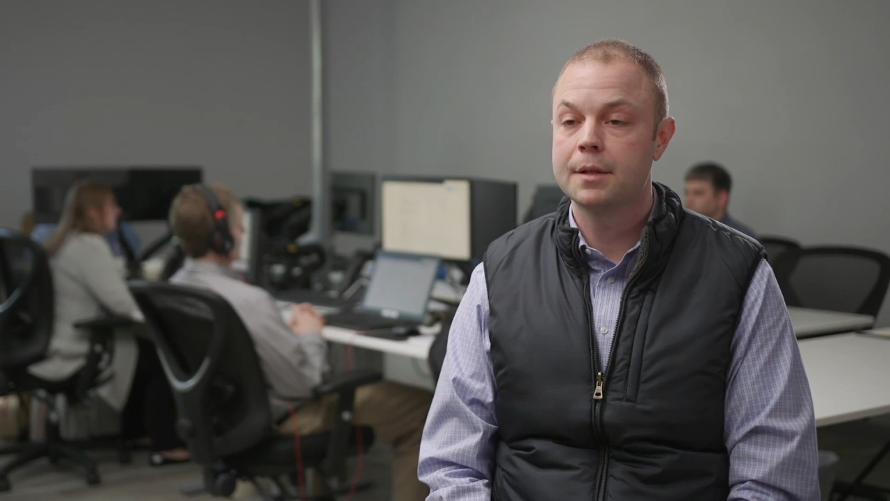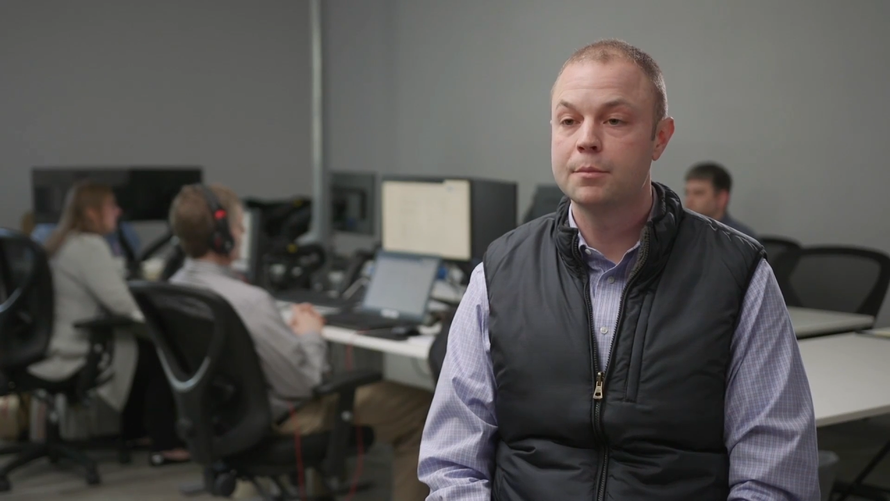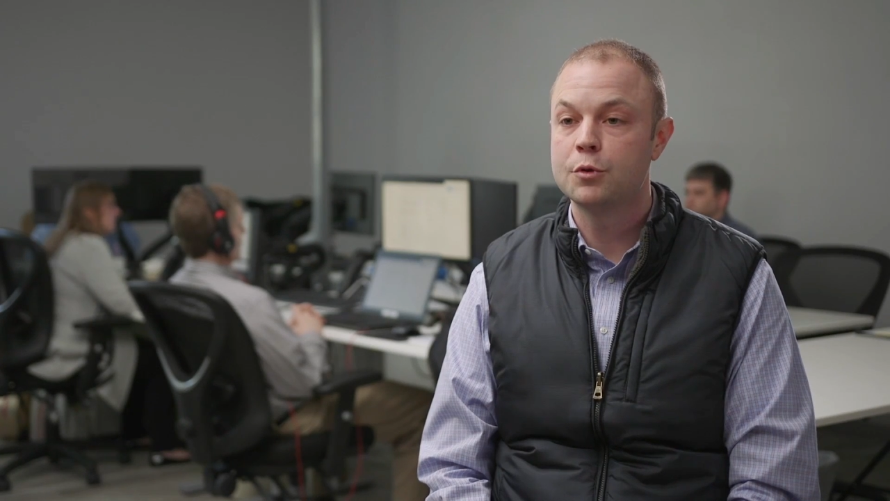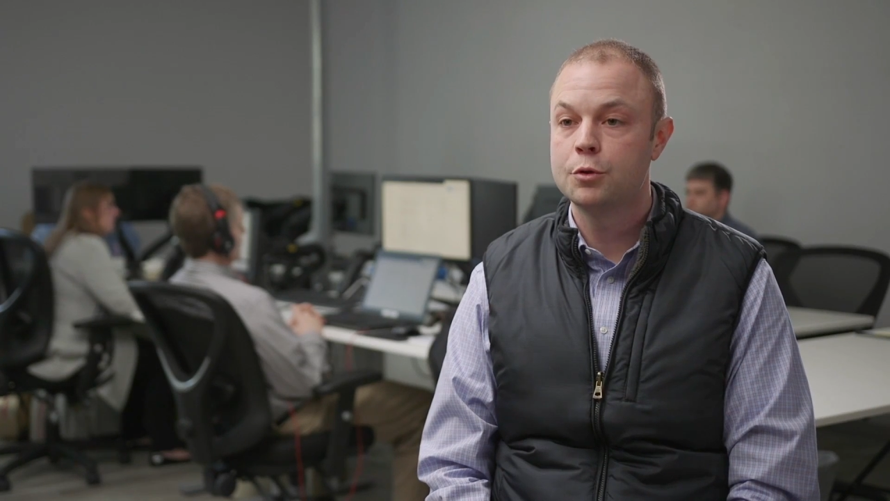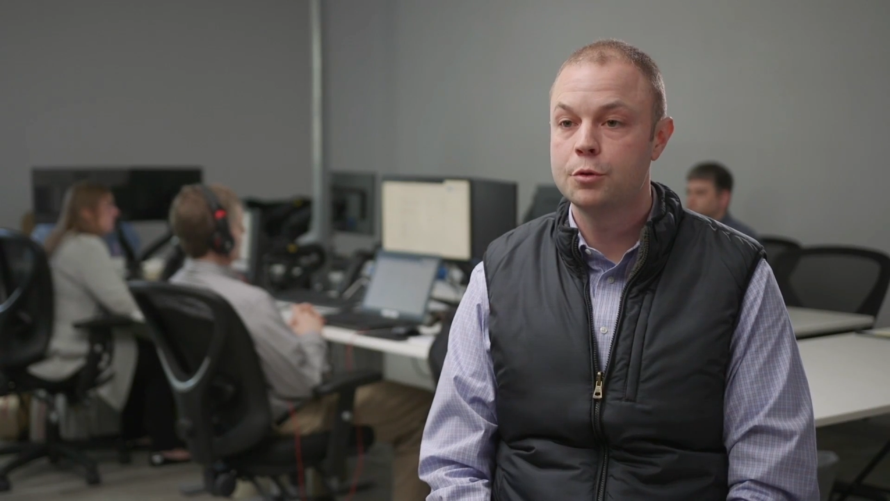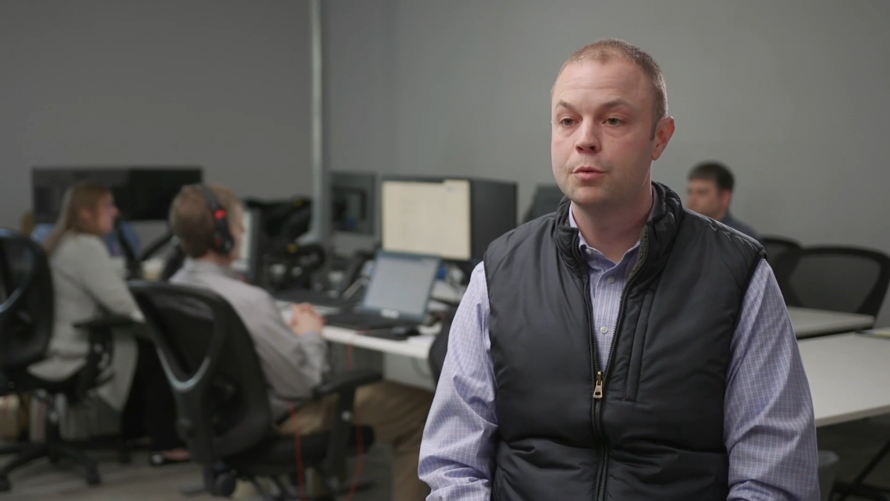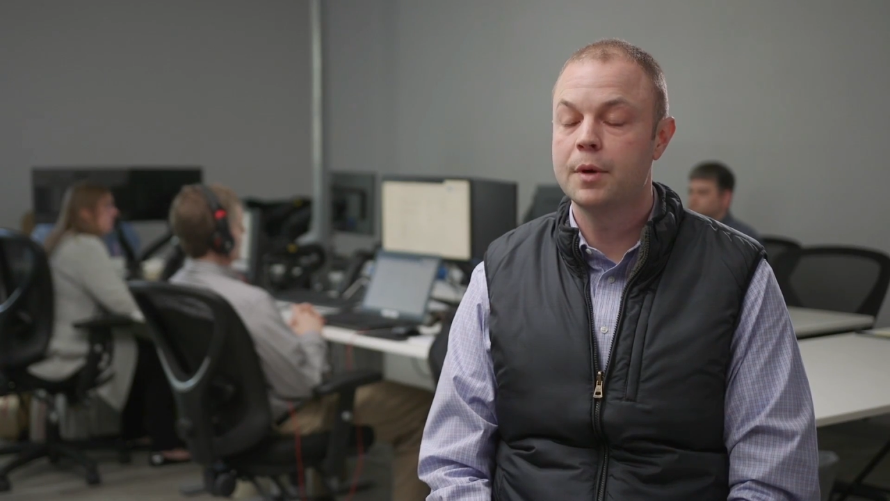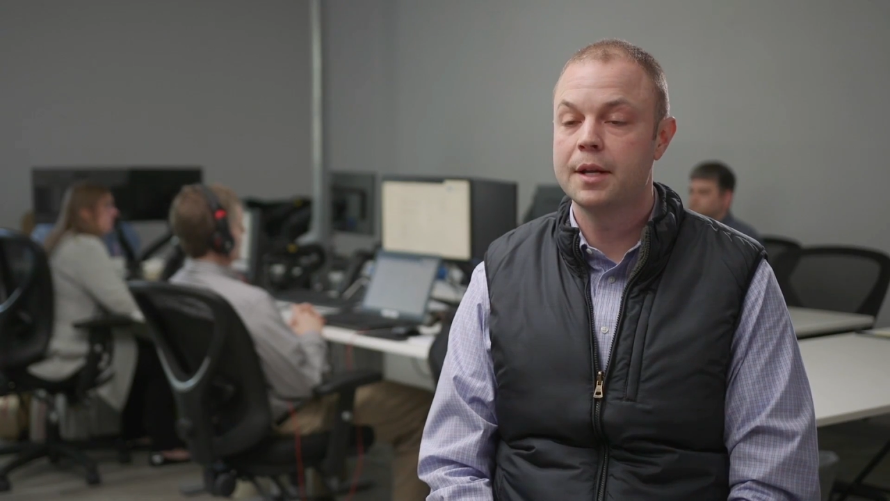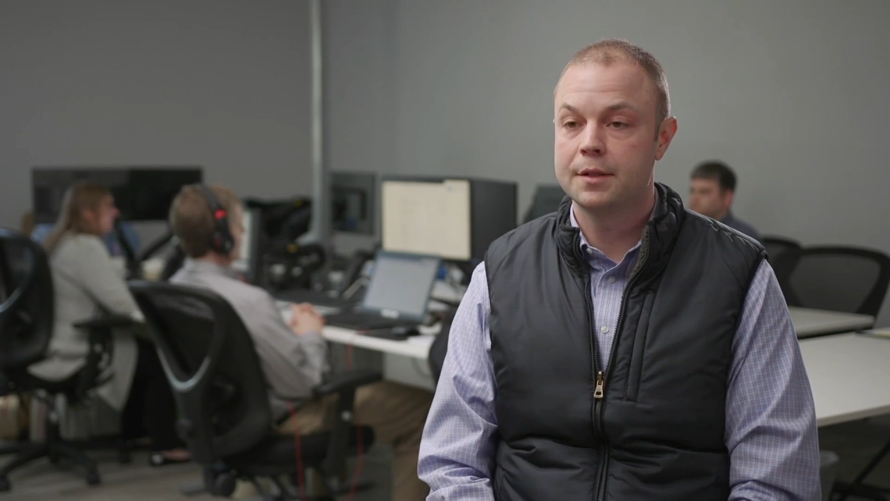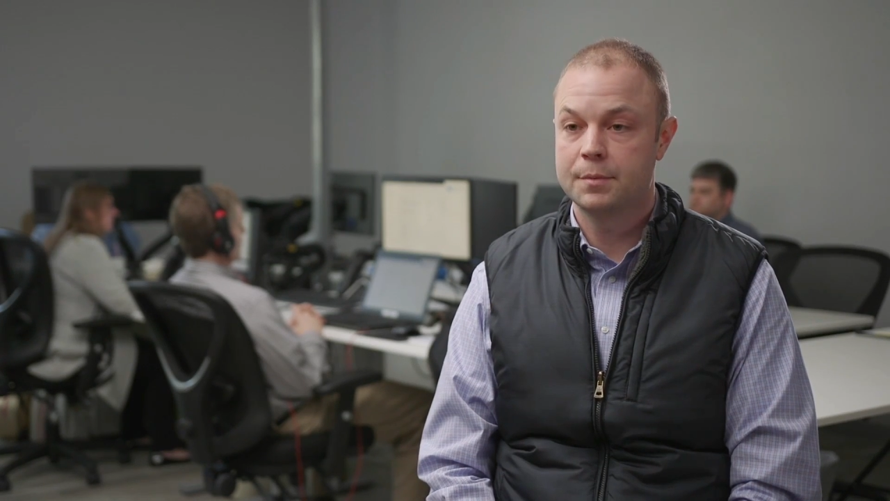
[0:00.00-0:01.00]
them to
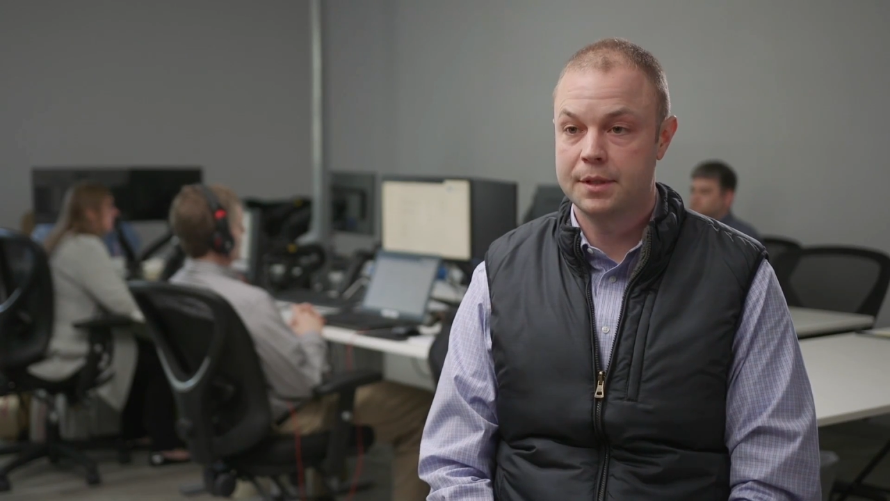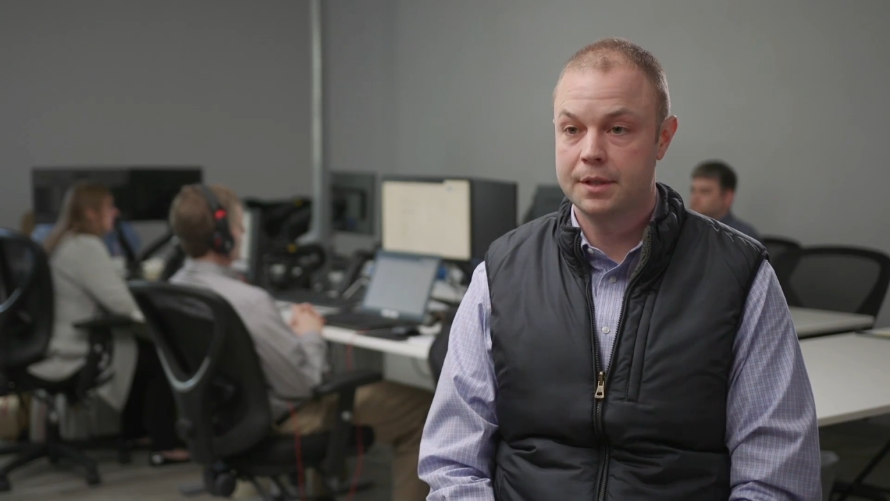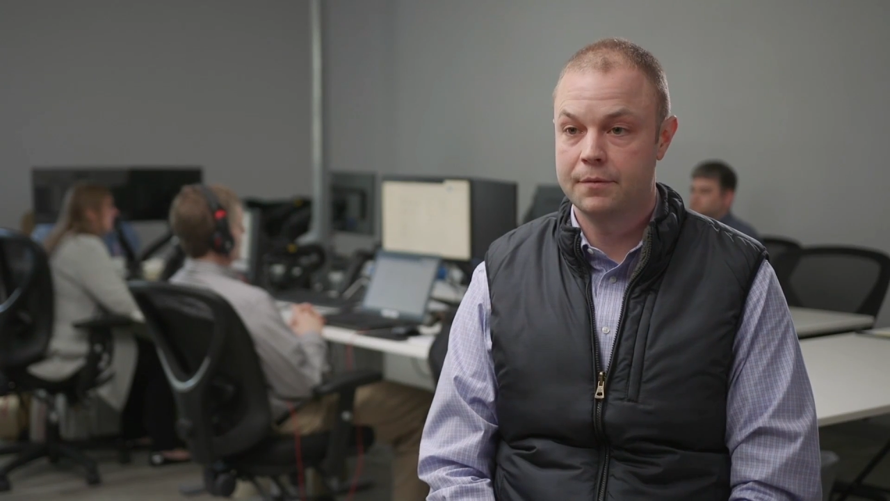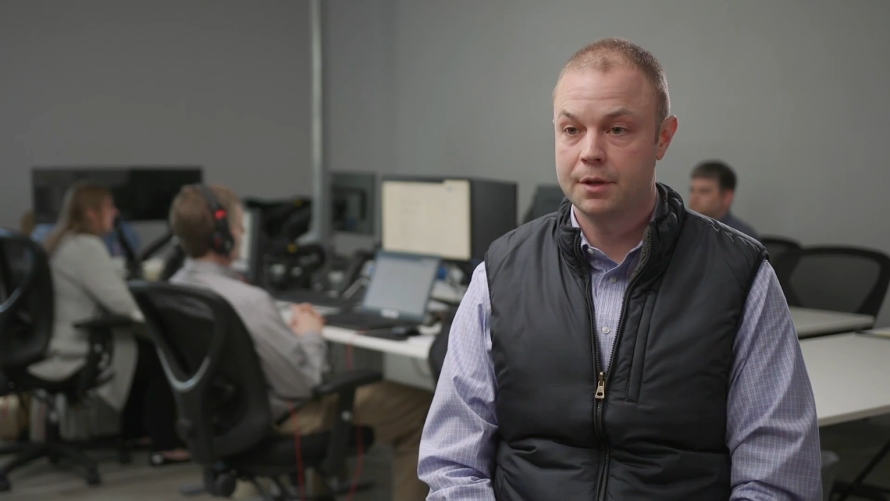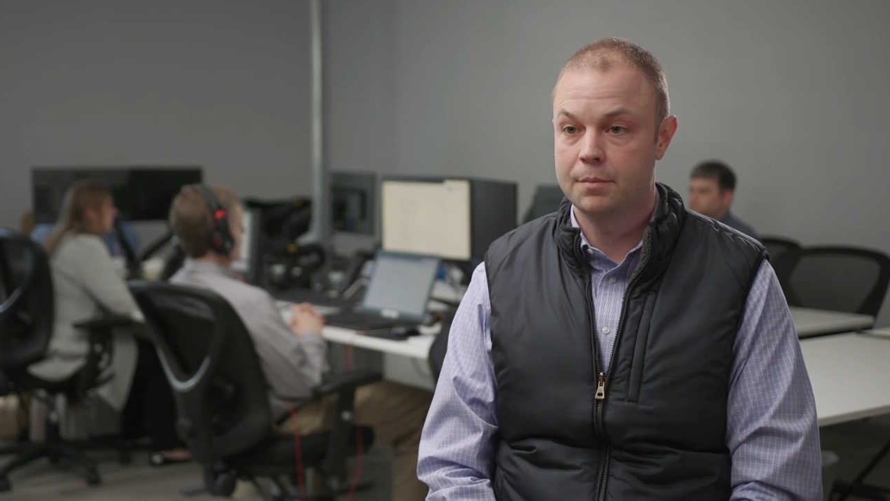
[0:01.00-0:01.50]
a specific